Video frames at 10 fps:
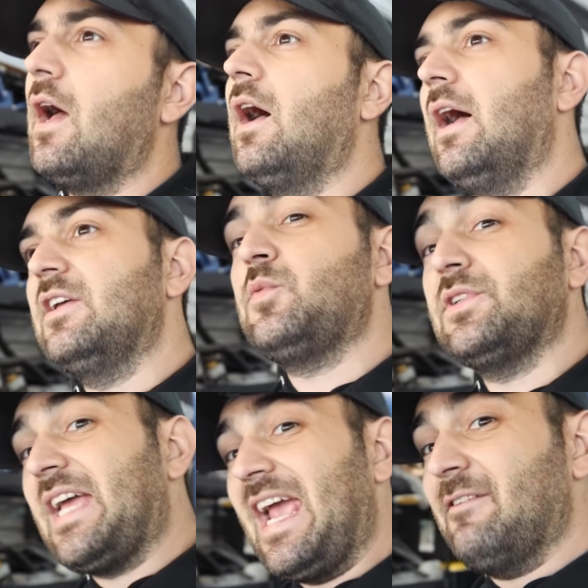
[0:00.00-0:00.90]
uh, as well
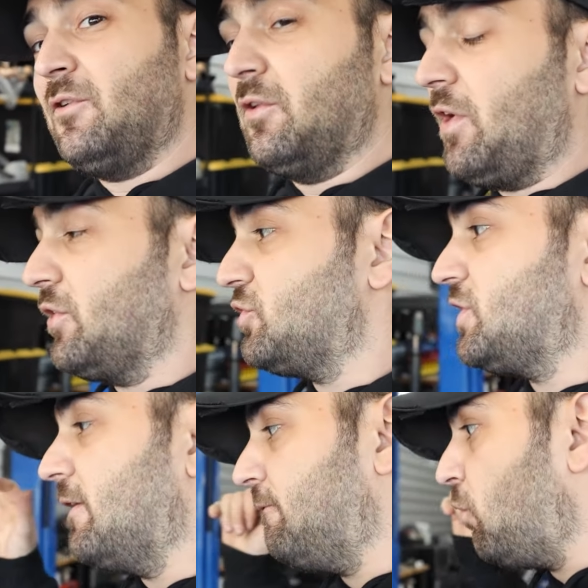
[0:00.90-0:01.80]
as a handful of other
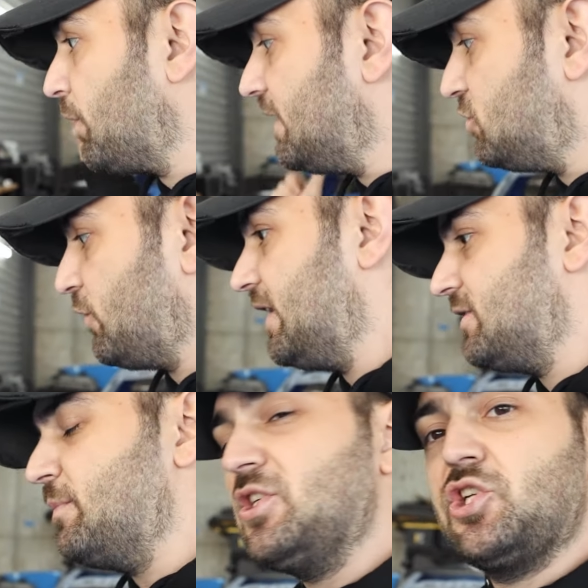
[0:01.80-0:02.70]
stuff for the
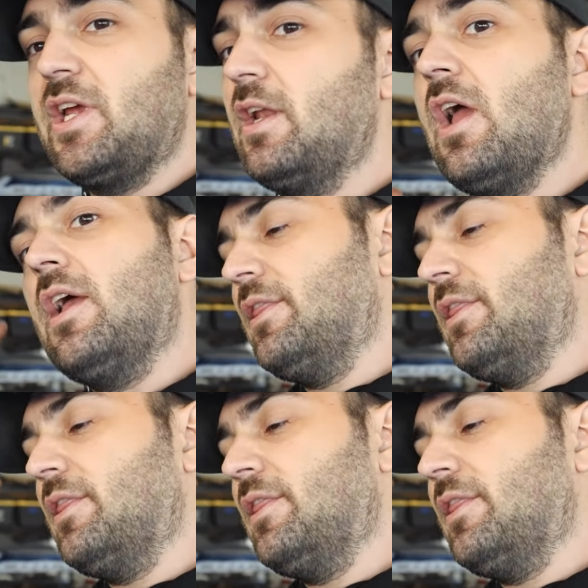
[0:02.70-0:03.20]
transmission,